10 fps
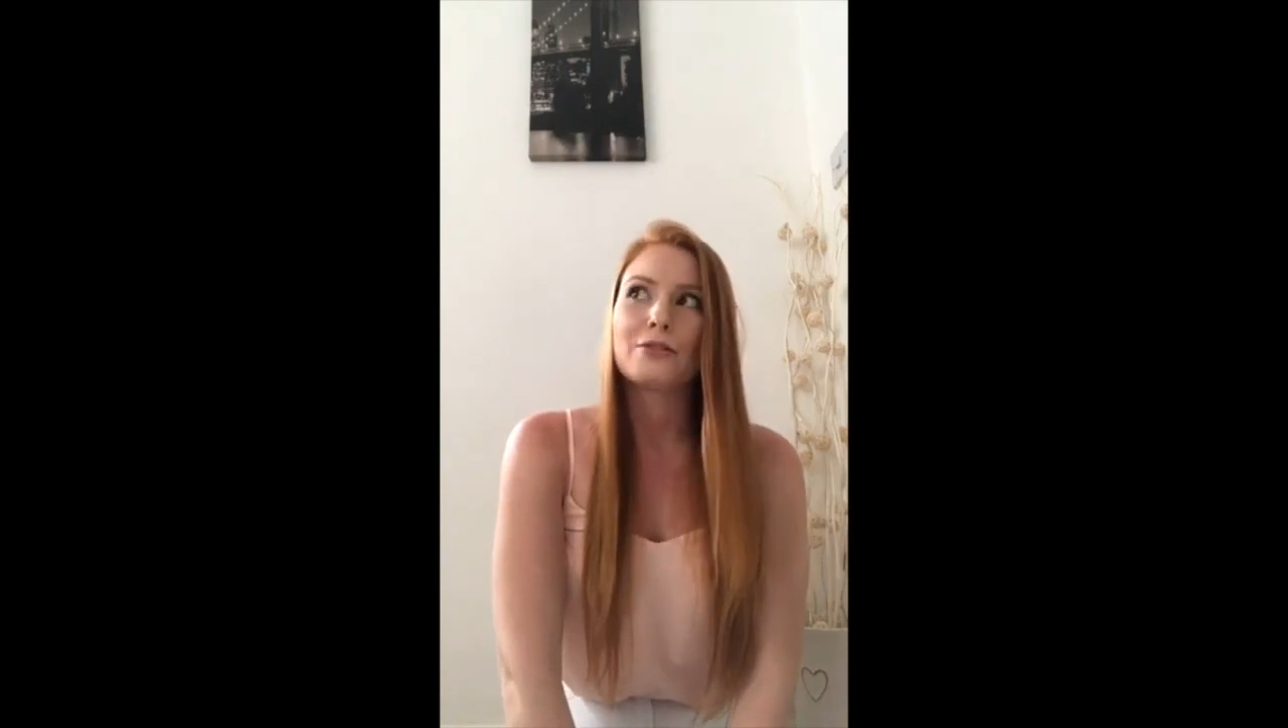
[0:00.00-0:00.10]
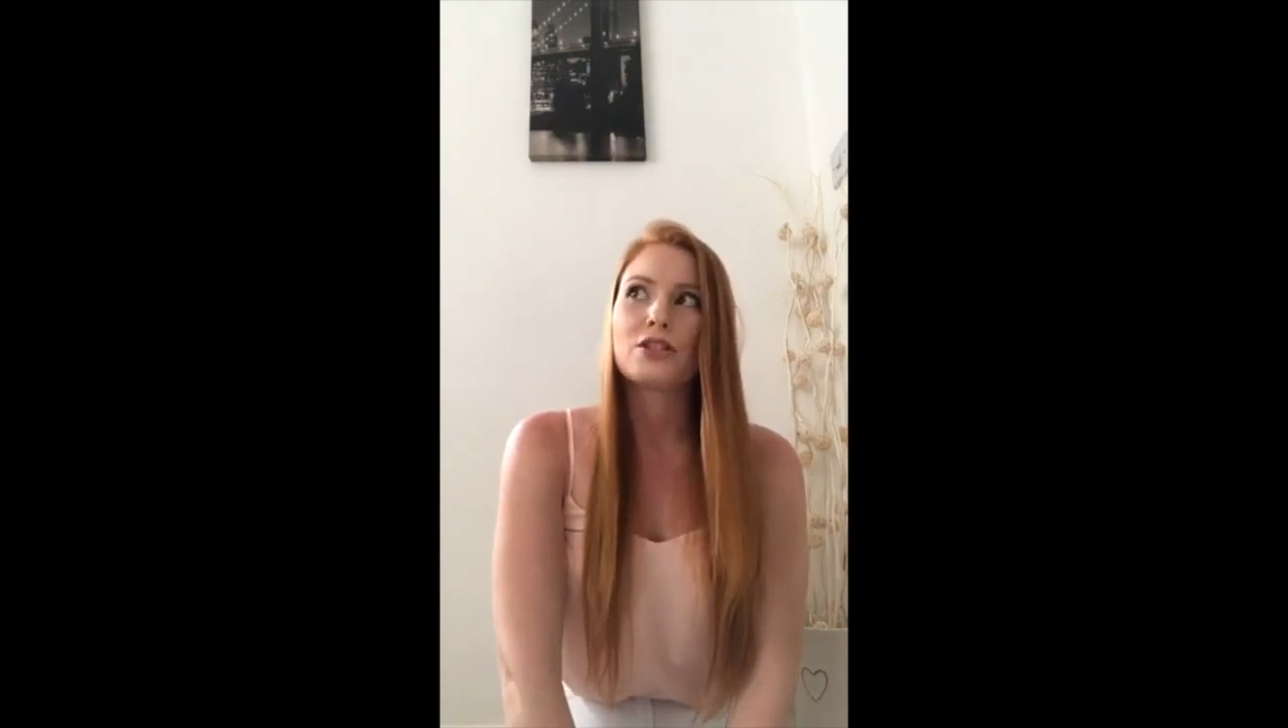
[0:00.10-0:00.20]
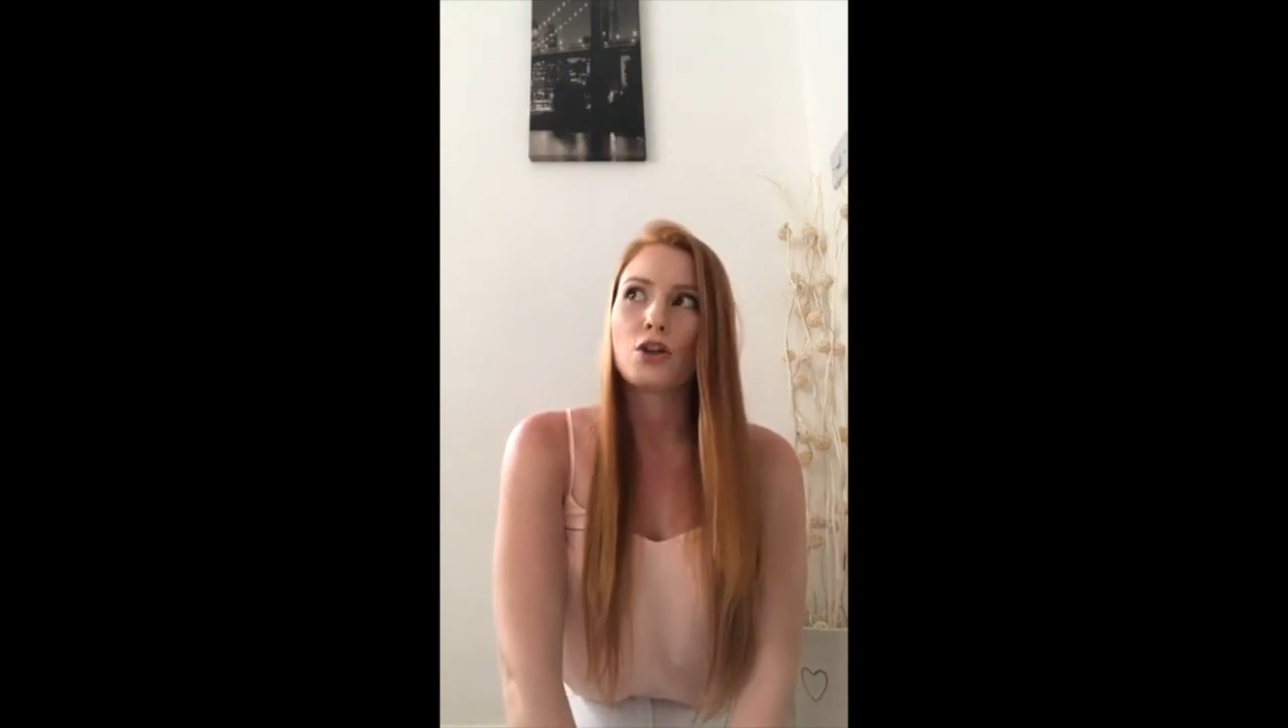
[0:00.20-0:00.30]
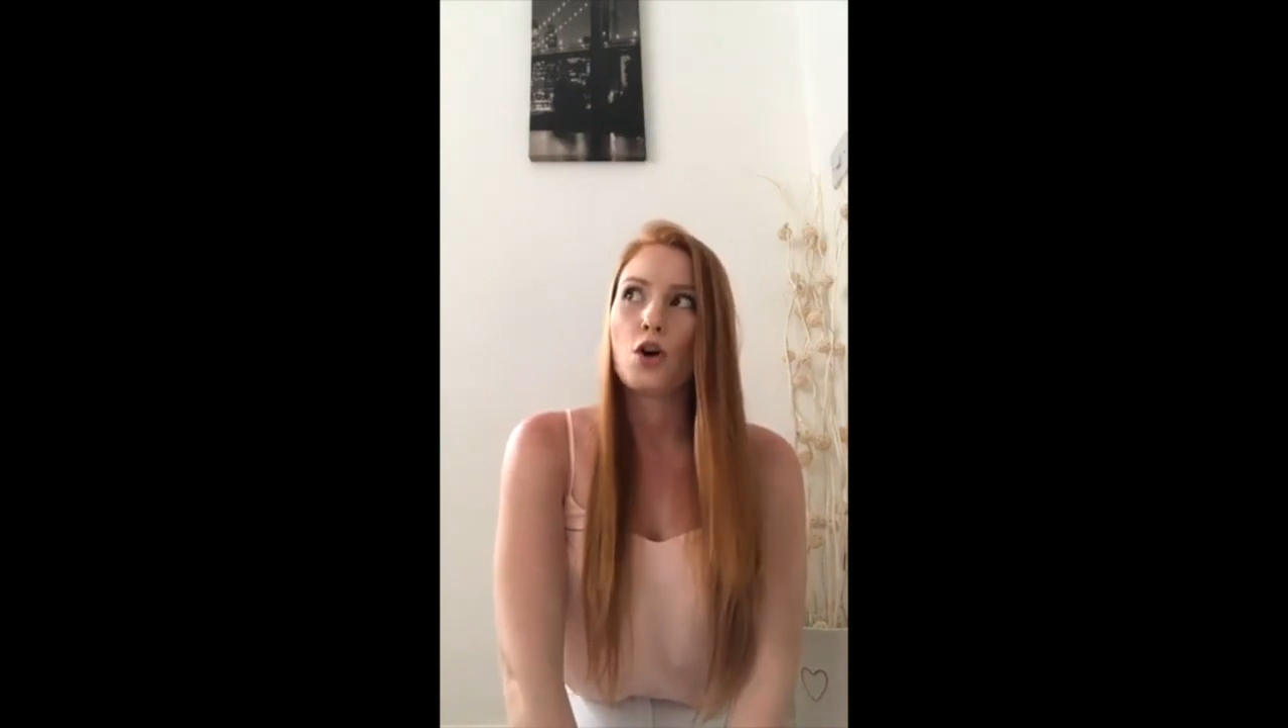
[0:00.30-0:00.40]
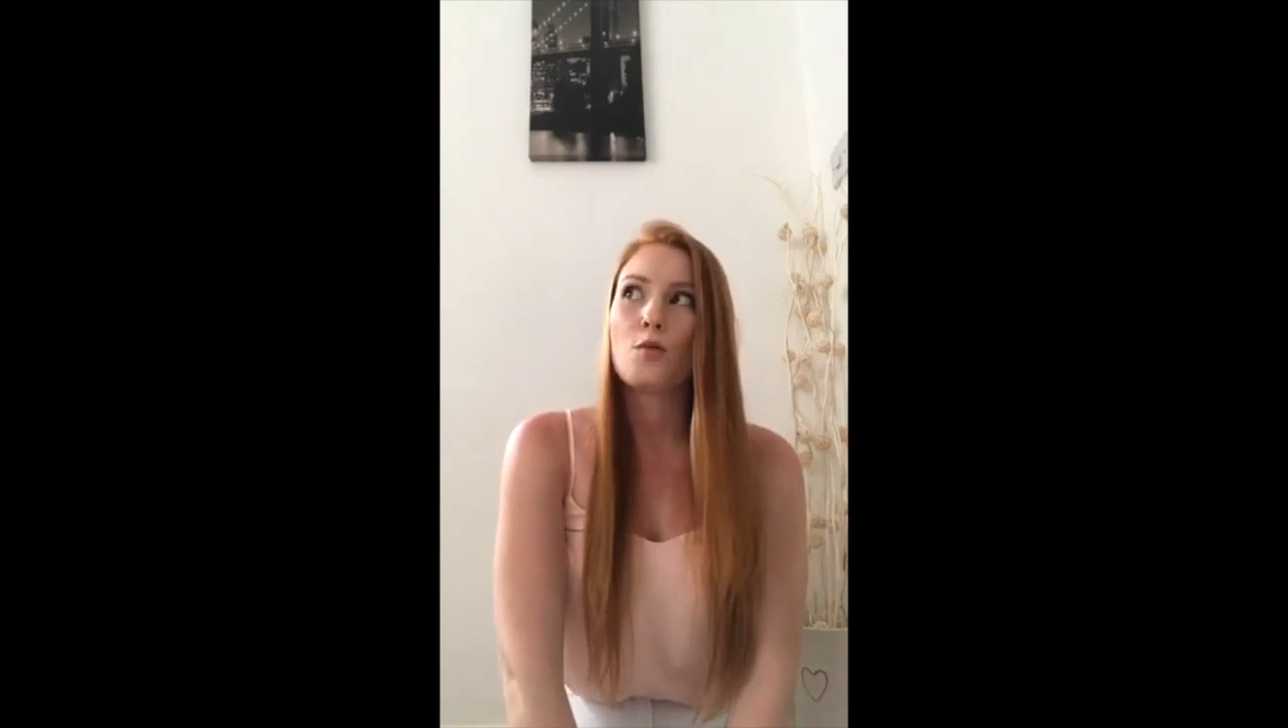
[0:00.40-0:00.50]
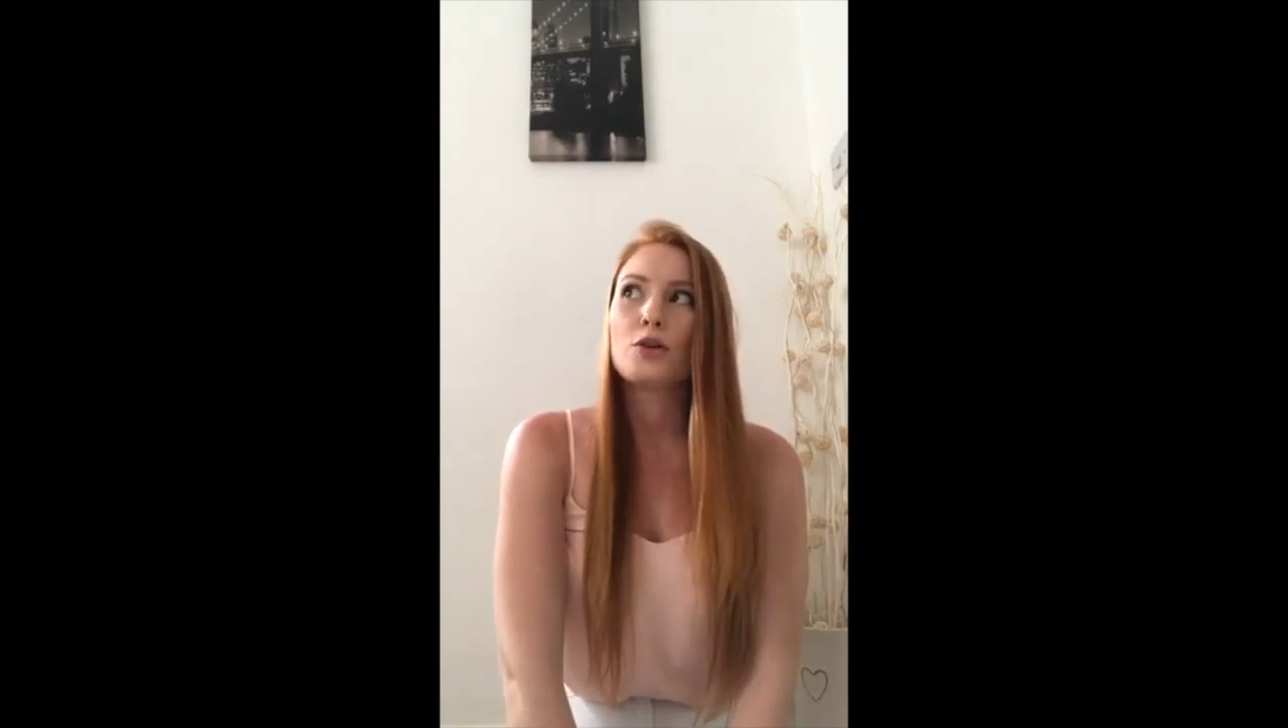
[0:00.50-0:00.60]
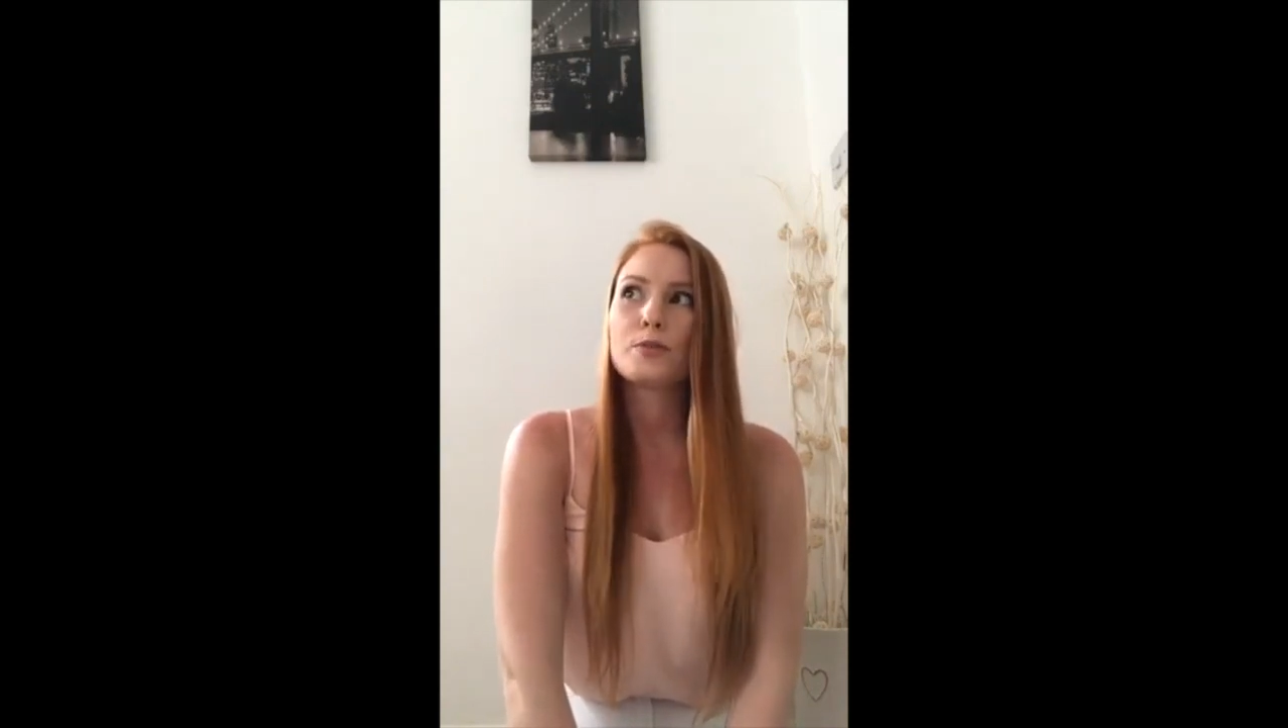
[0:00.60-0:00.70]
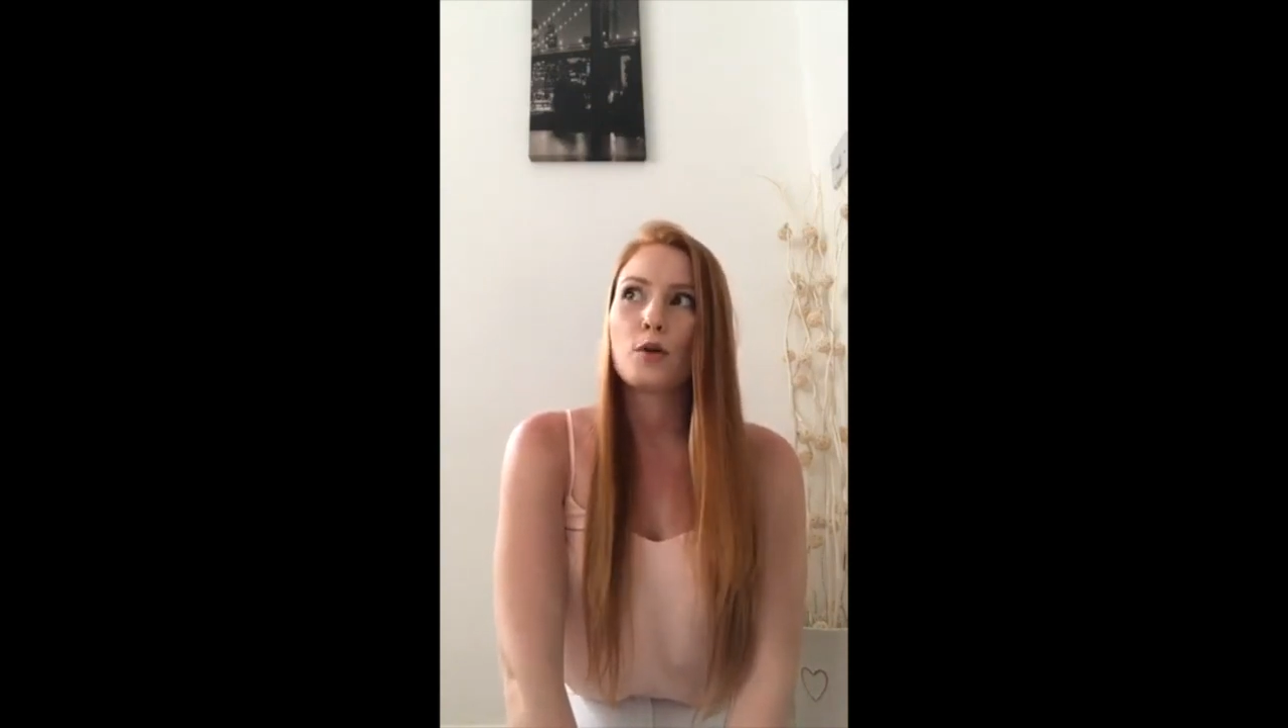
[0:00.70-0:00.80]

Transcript: so much